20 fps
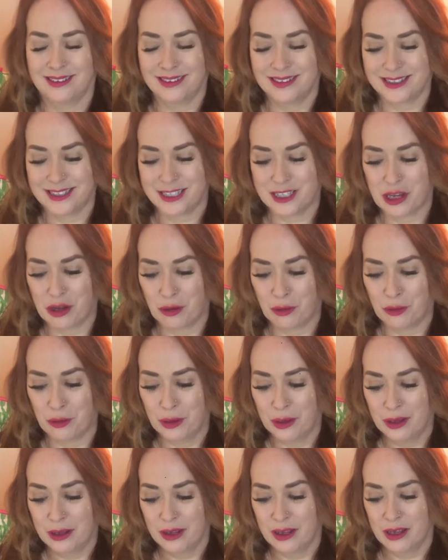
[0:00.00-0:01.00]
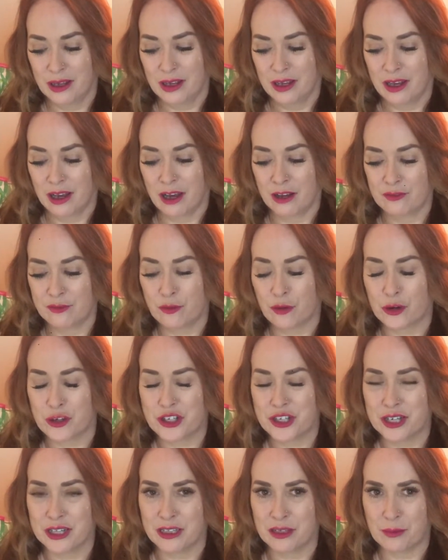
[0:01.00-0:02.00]
So
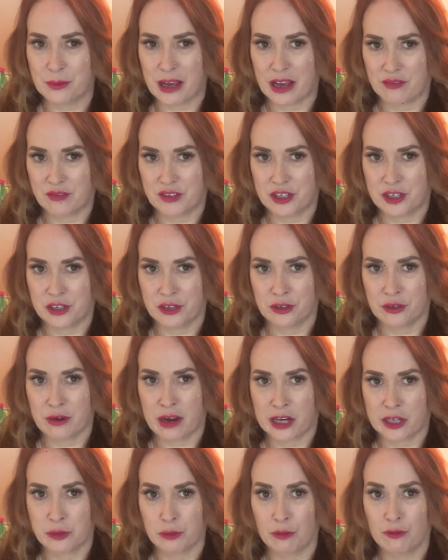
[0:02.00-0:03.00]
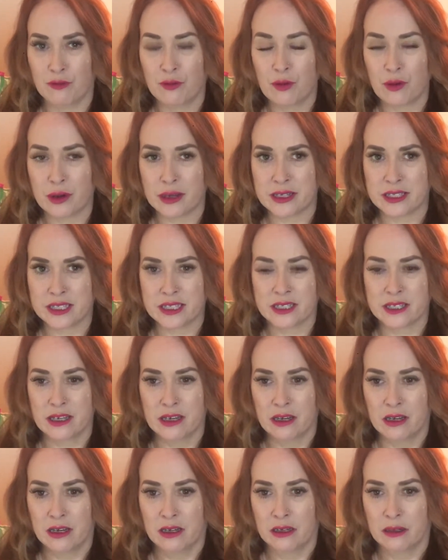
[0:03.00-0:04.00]
unfortunately, we have to hear her actual voice,
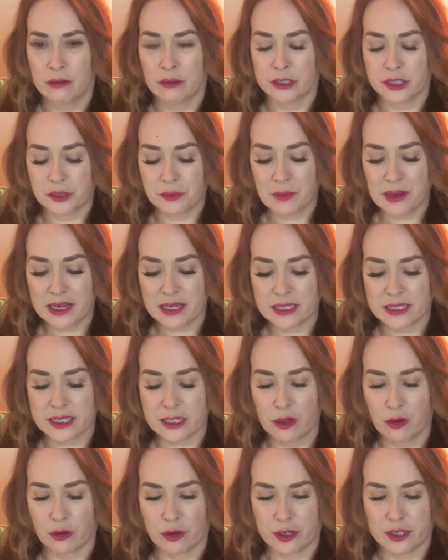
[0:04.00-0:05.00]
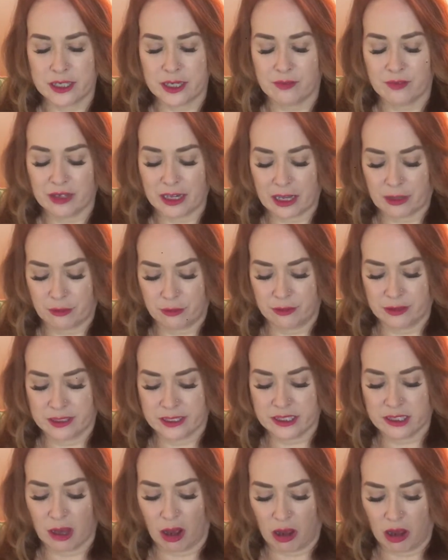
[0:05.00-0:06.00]
which means in order to even get through the
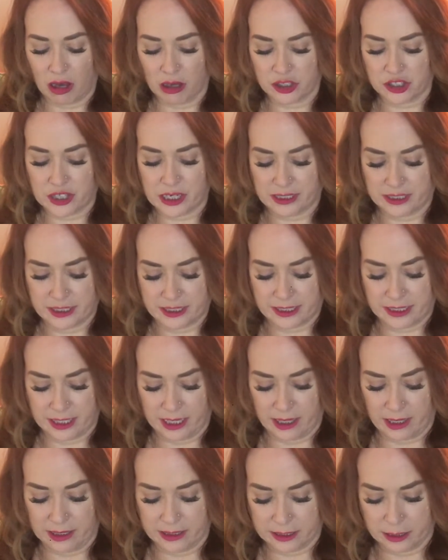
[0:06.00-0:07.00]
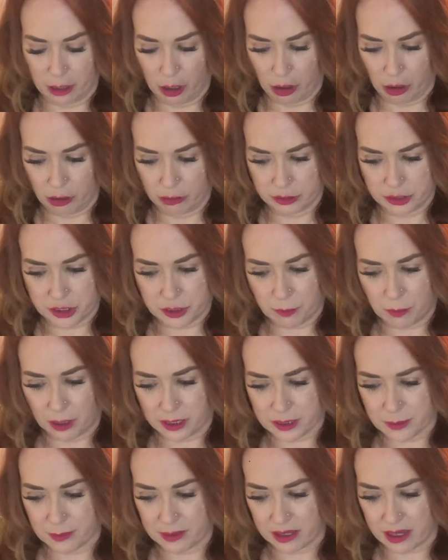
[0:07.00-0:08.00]
song, she has to sing as low as she
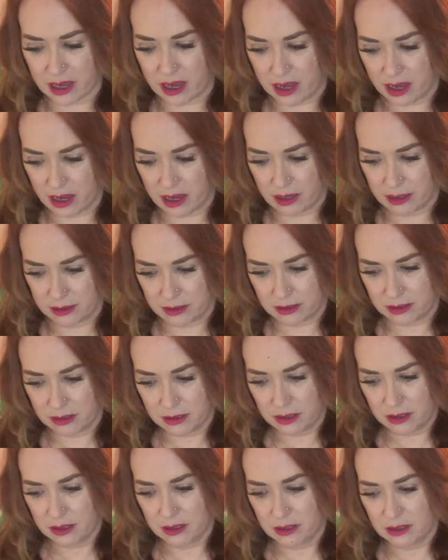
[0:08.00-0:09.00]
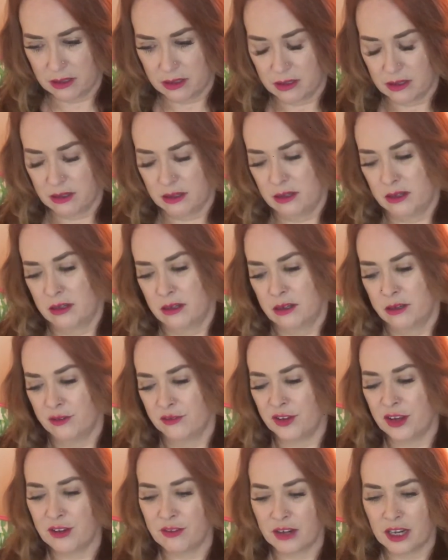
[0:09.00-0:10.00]
possibly can.
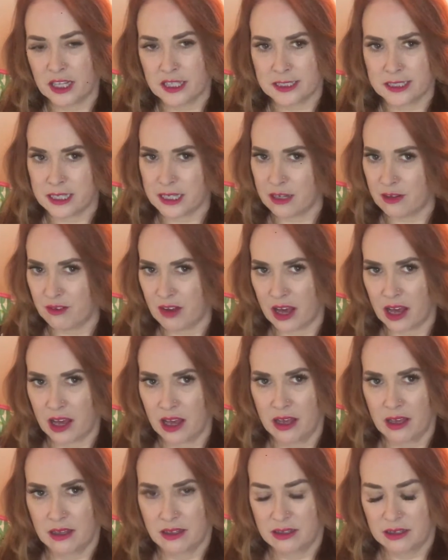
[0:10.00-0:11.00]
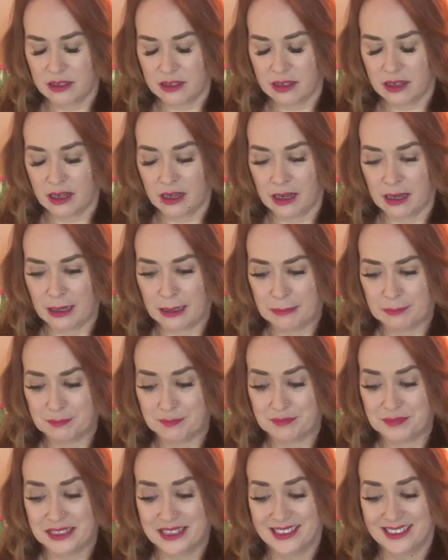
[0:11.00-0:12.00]
Viva la Diva.
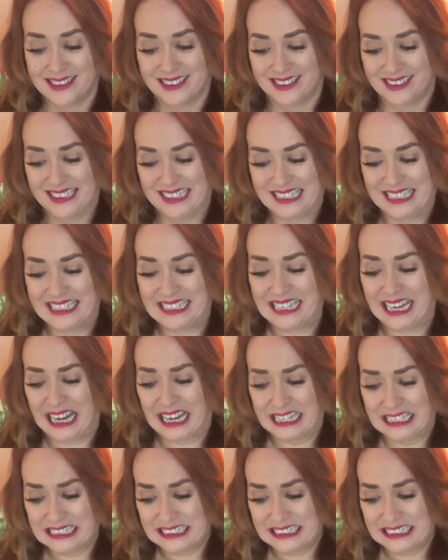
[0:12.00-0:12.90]
Yeah.